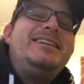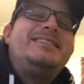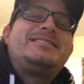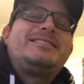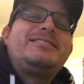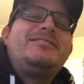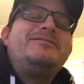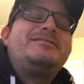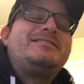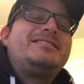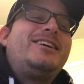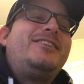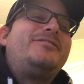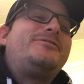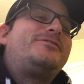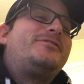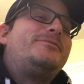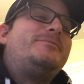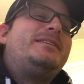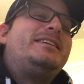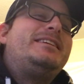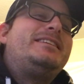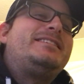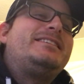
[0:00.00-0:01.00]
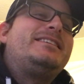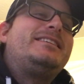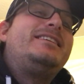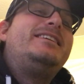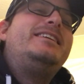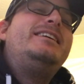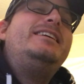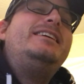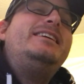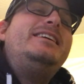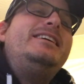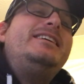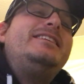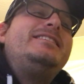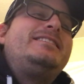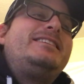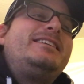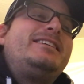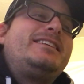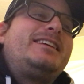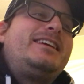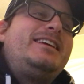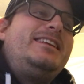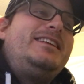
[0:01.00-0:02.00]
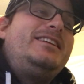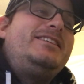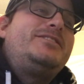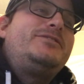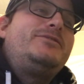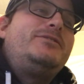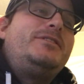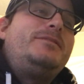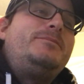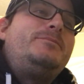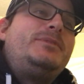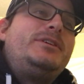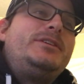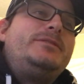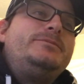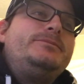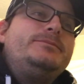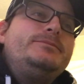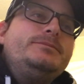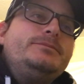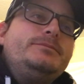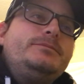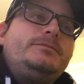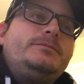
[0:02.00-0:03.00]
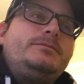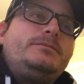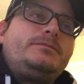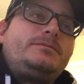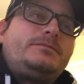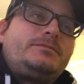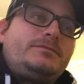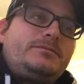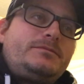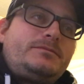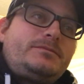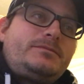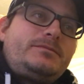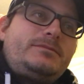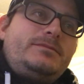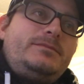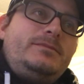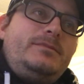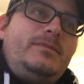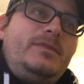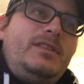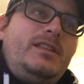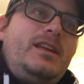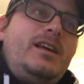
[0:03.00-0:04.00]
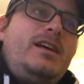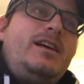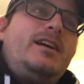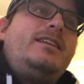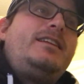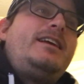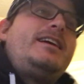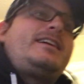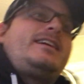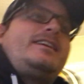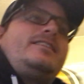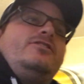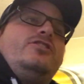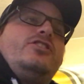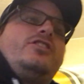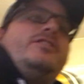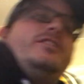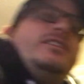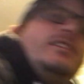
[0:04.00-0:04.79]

it's so tough for me to to get into it. But uh, like, look